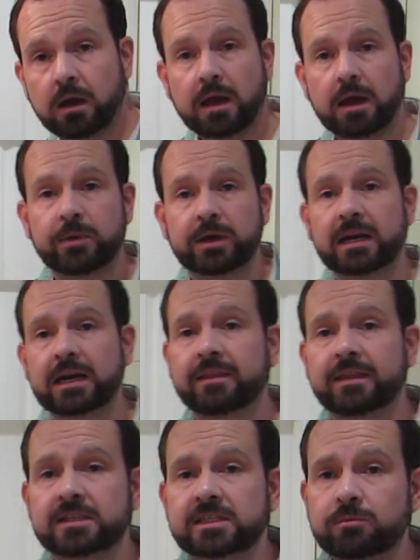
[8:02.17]
and we're going to let
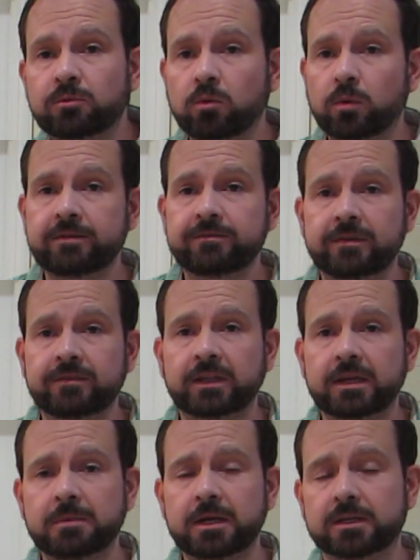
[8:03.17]
that simmer away for
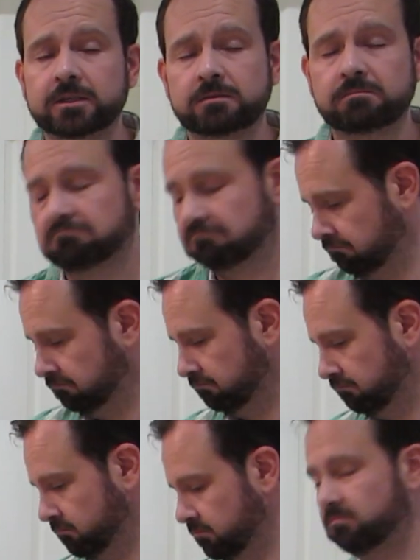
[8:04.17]
15 minutes,
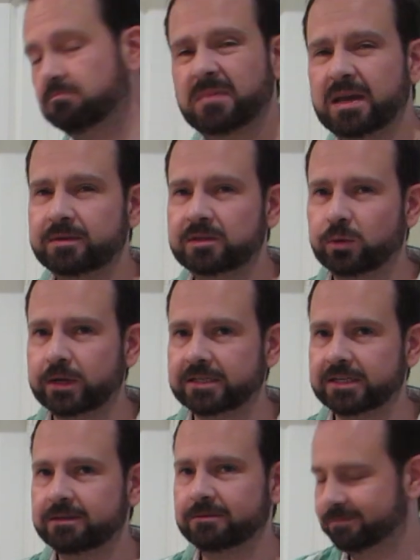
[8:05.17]
maybe
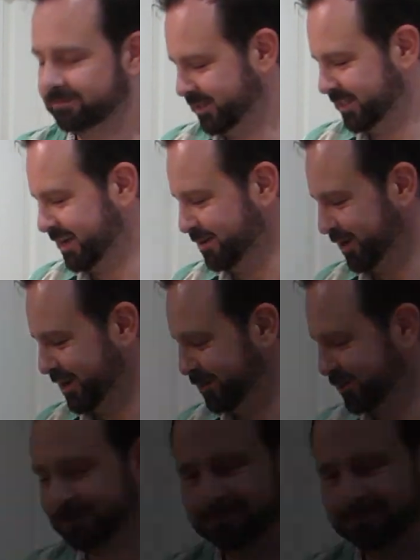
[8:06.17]
20, see how it goes.